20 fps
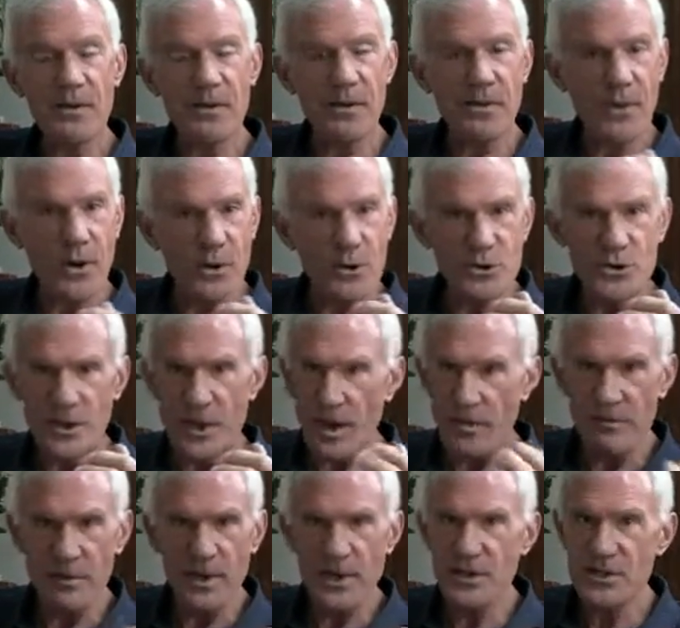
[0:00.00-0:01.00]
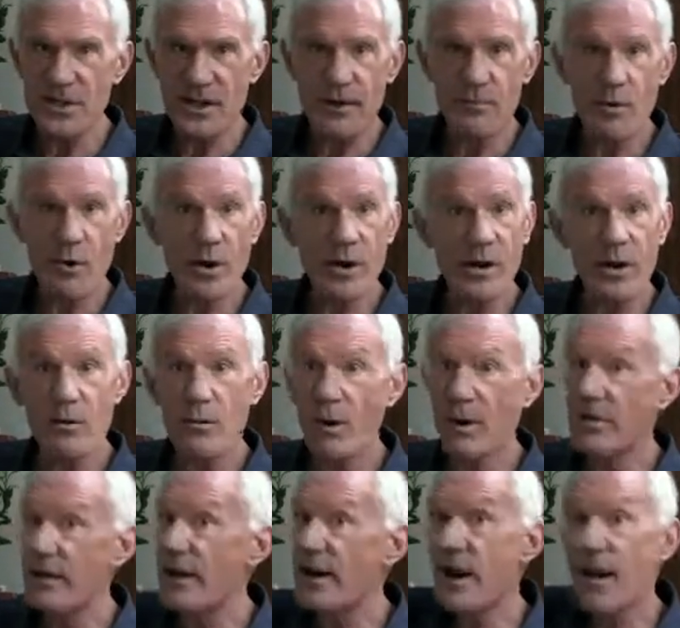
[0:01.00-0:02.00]
Those companies that I'm working
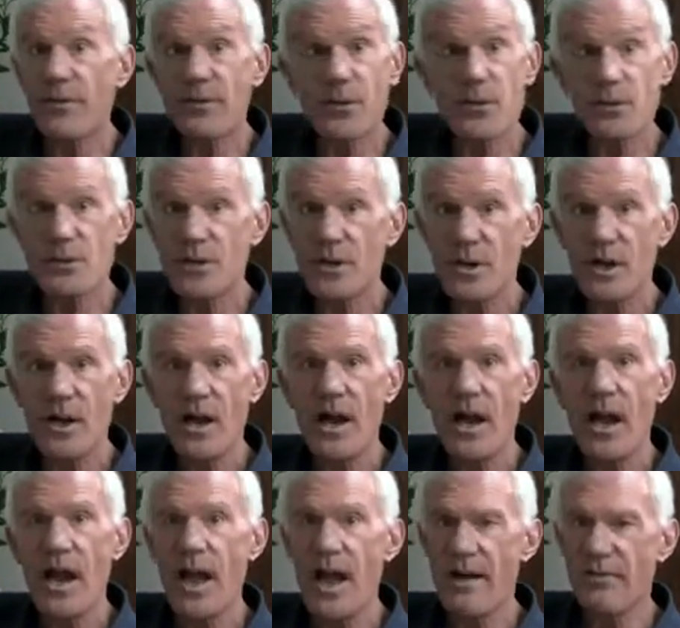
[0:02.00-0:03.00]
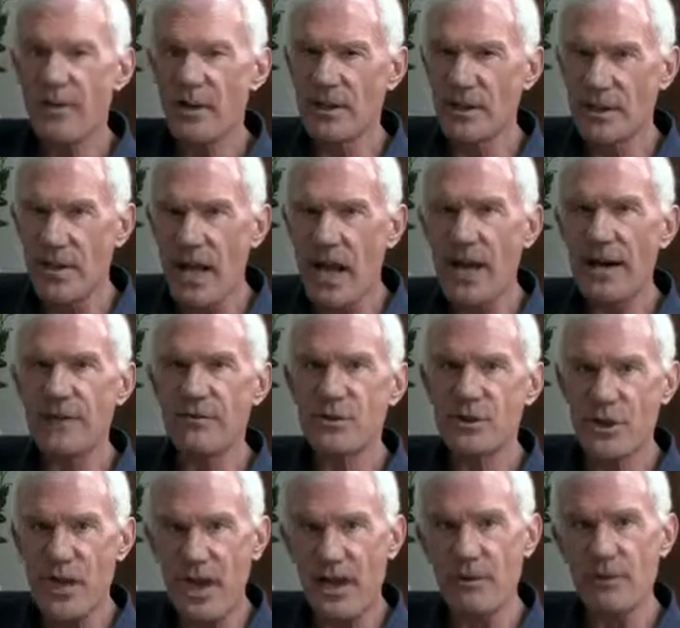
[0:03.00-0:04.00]
with and others have a lot of
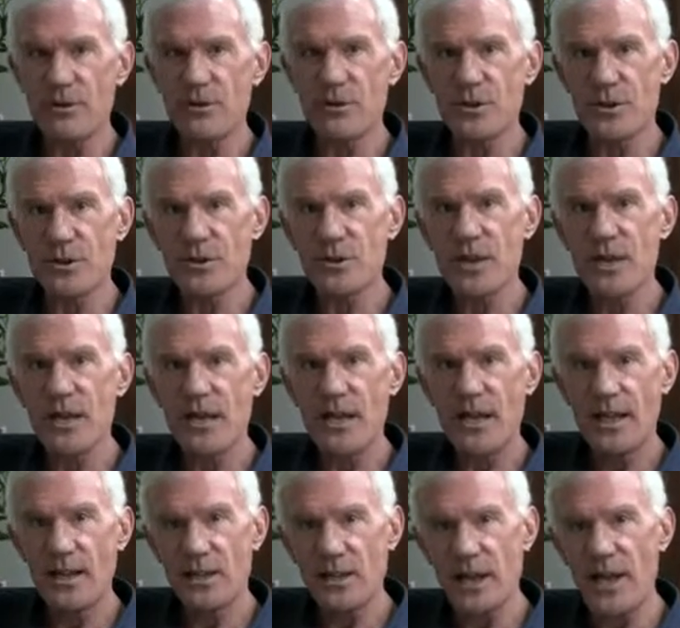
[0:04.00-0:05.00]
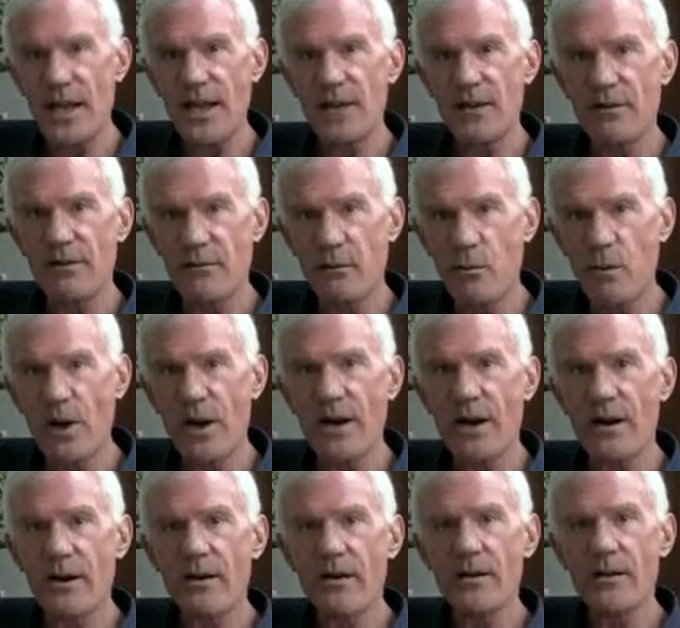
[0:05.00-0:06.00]
challenges in light of
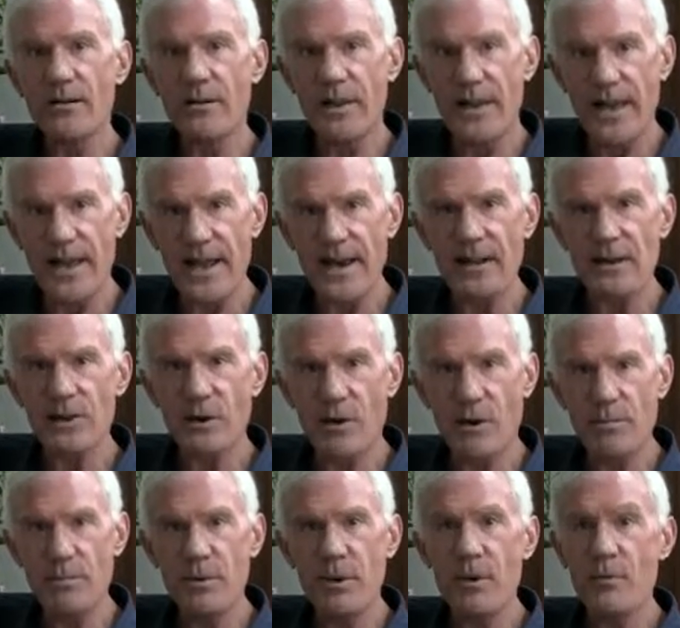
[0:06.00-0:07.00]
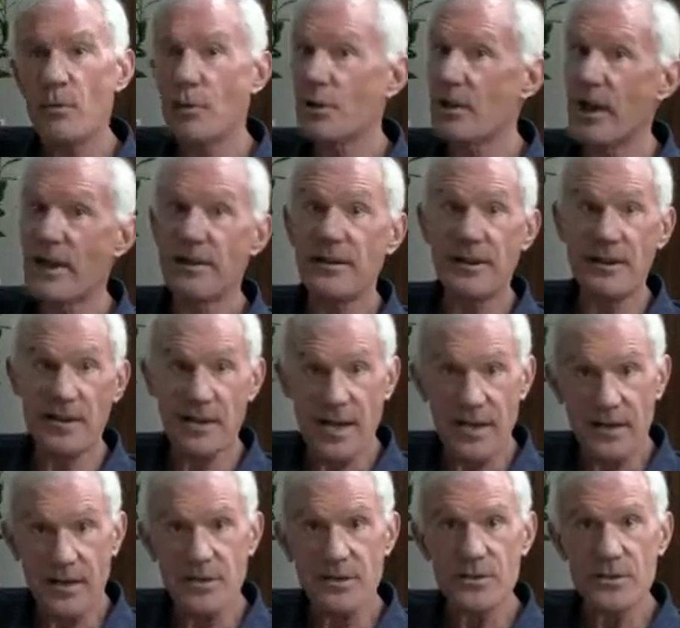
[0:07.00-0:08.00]
where the NLRB will likely
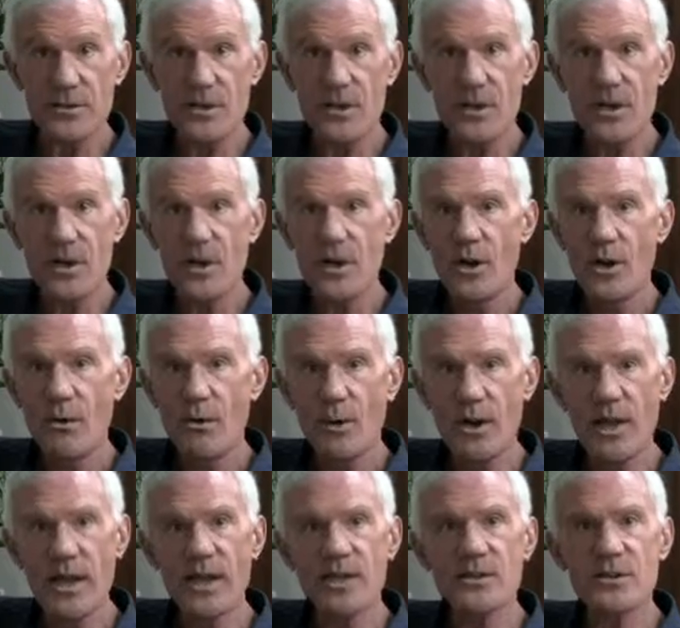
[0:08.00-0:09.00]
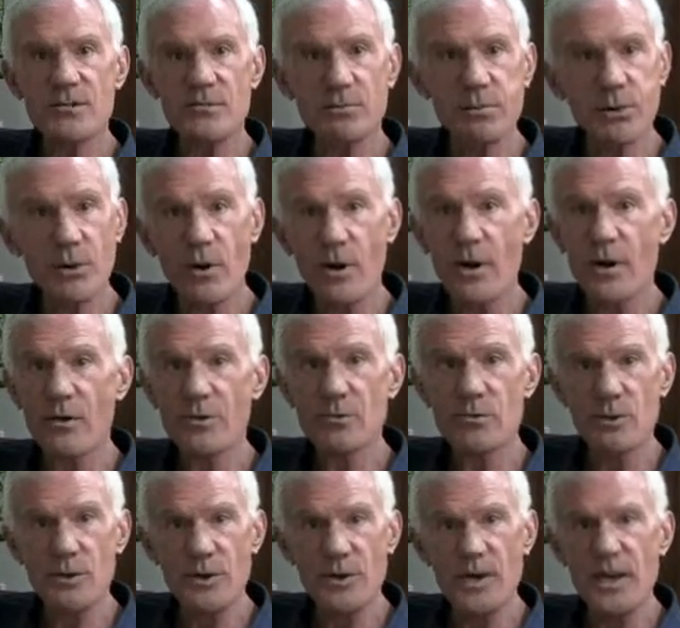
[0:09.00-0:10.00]
take us. We as
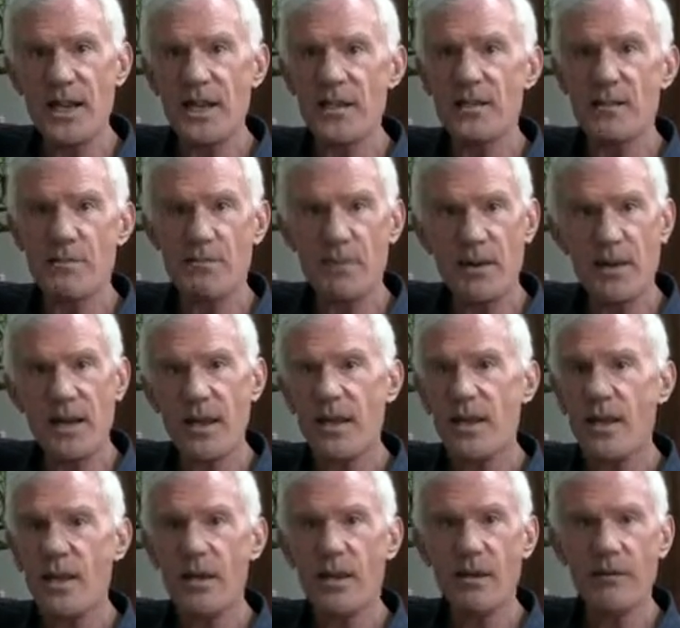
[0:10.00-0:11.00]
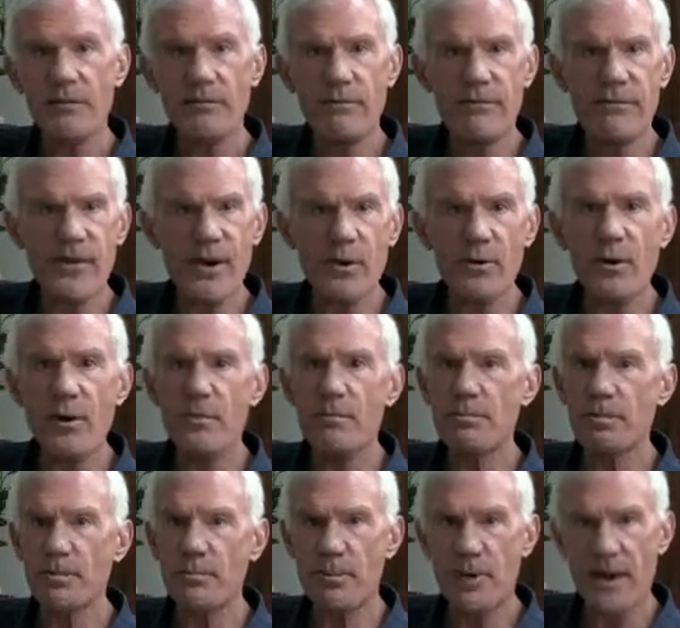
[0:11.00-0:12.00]
employers will need to be
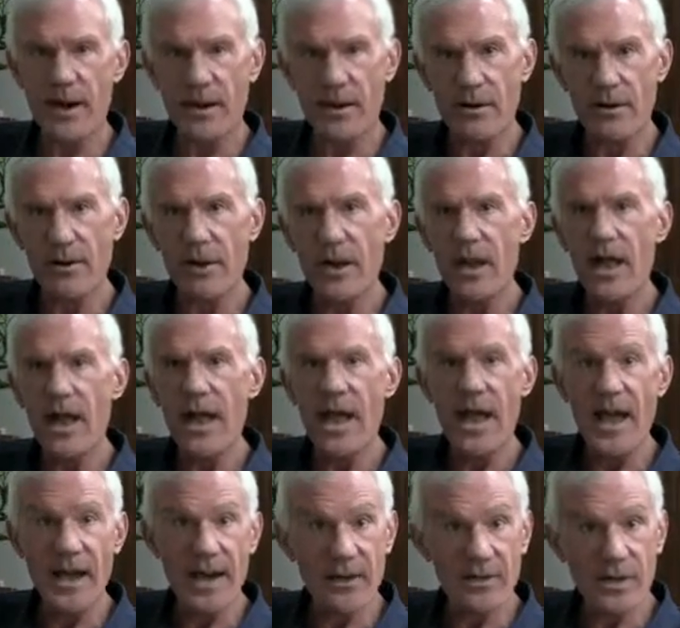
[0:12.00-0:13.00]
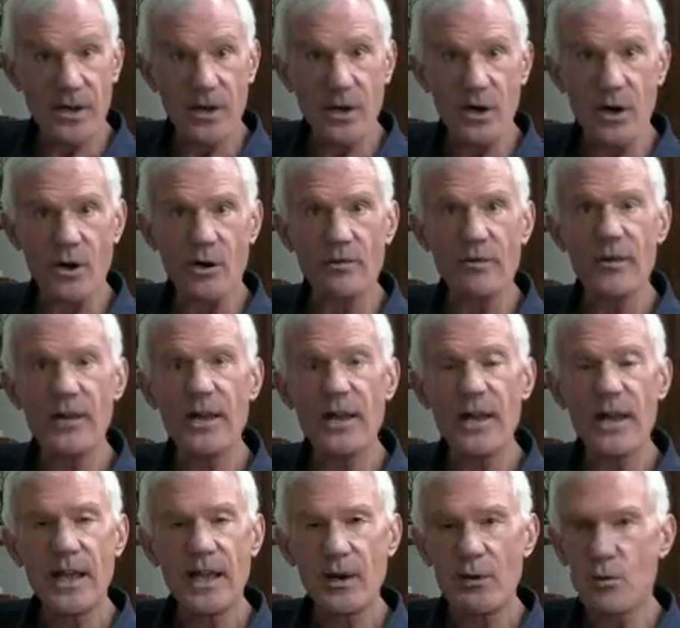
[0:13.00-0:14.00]
very prepared, ahead of the curve,
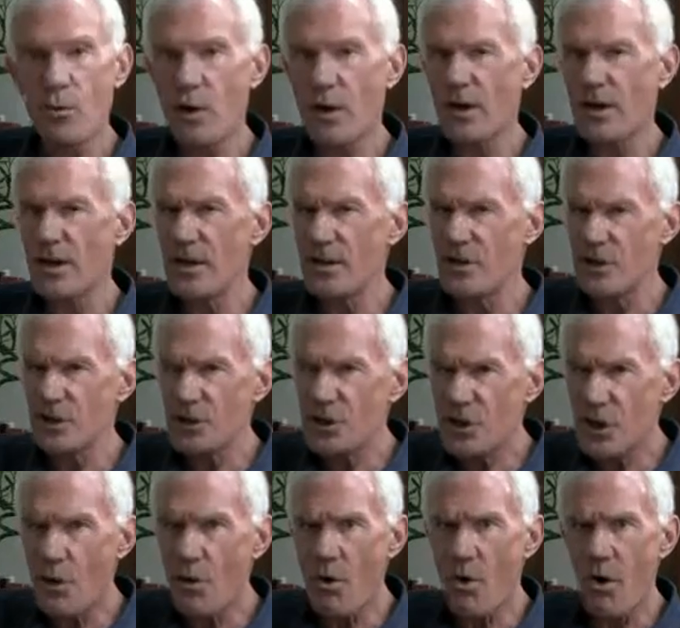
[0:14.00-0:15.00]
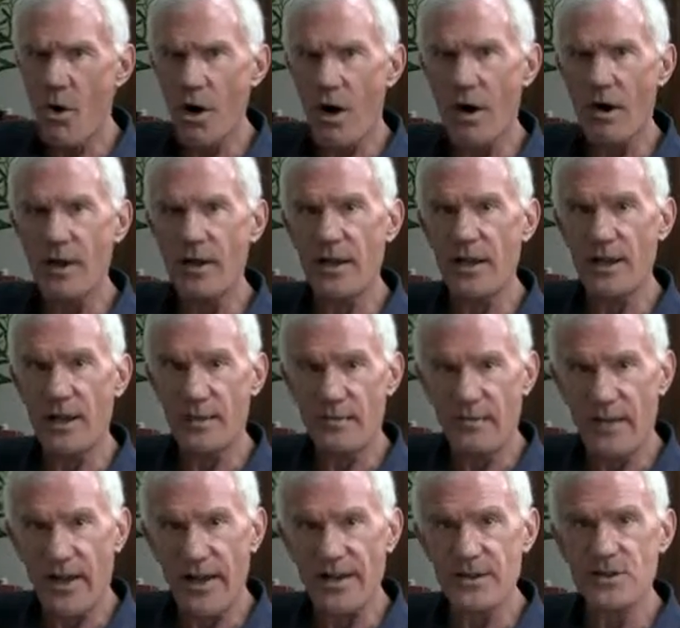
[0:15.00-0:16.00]
in working so hard in
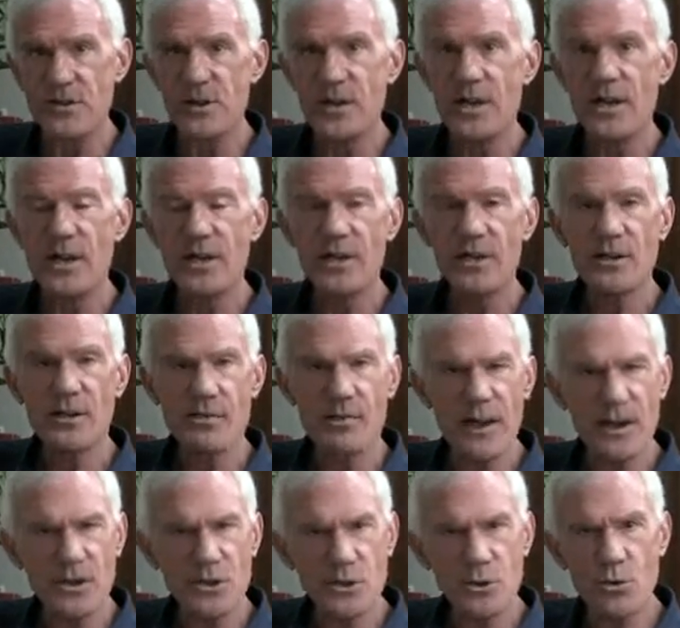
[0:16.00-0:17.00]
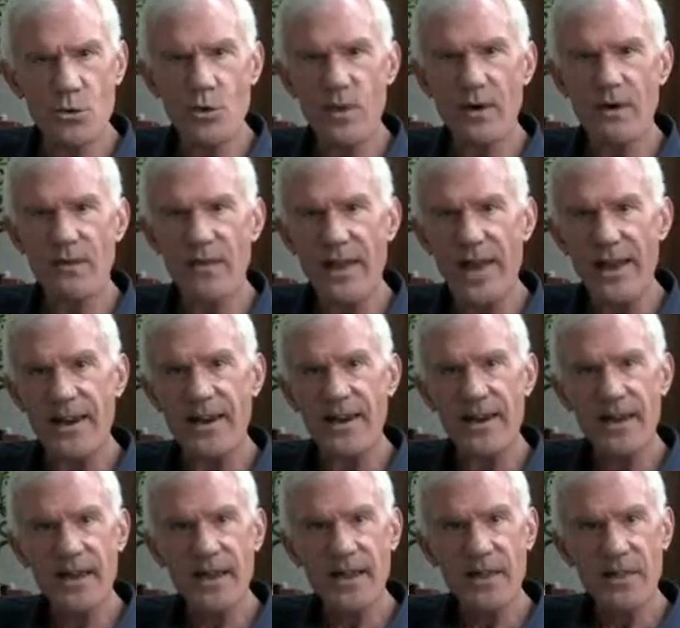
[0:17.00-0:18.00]
advance to make sure
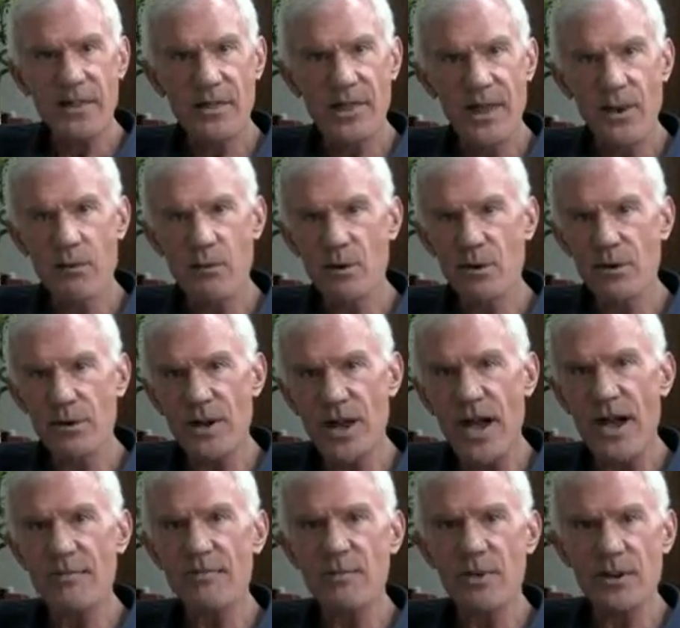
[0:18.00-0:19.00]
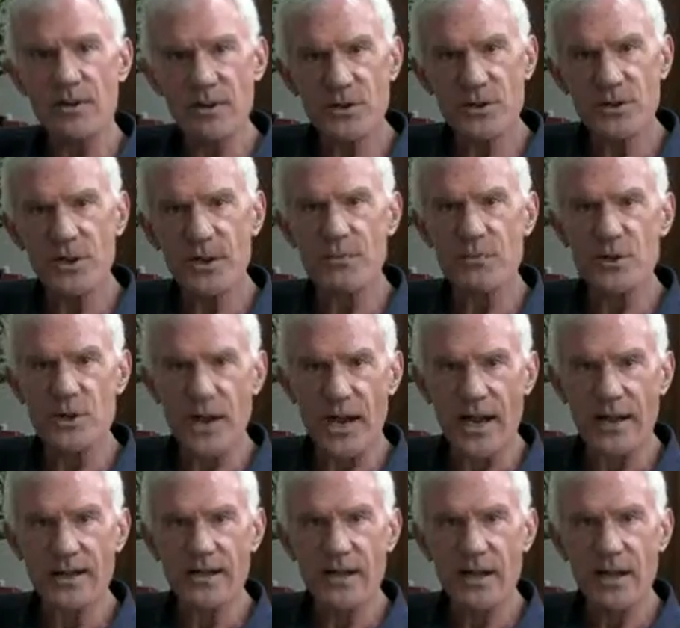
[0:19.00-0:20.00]
that they will not be the
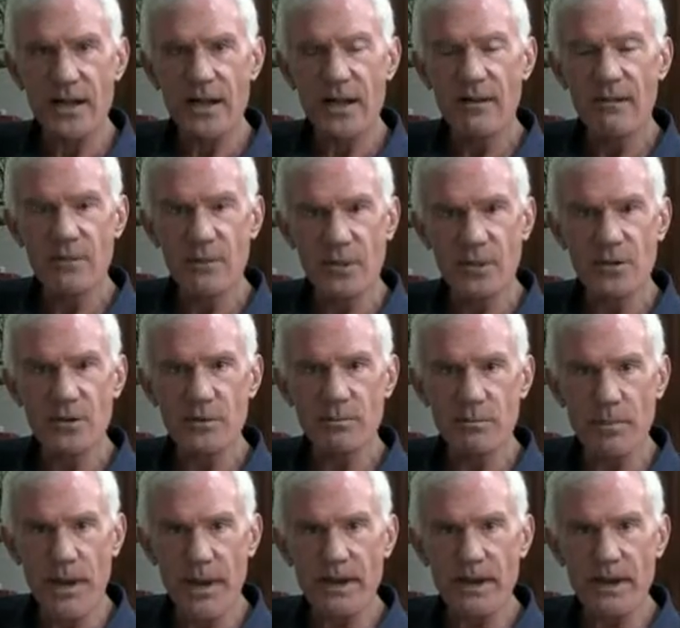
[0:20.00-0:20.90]
subject of Mr.